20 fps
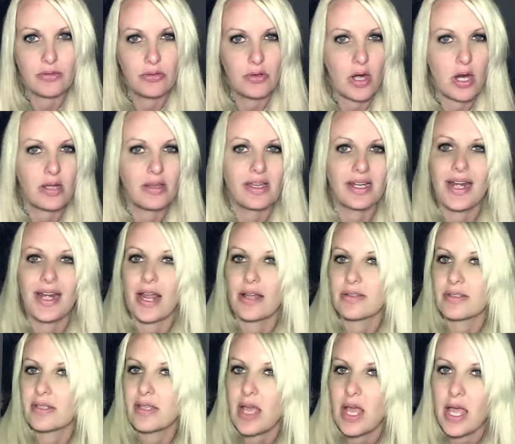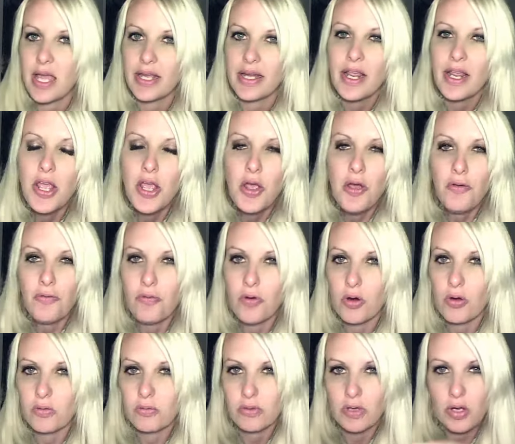Do not let it outside for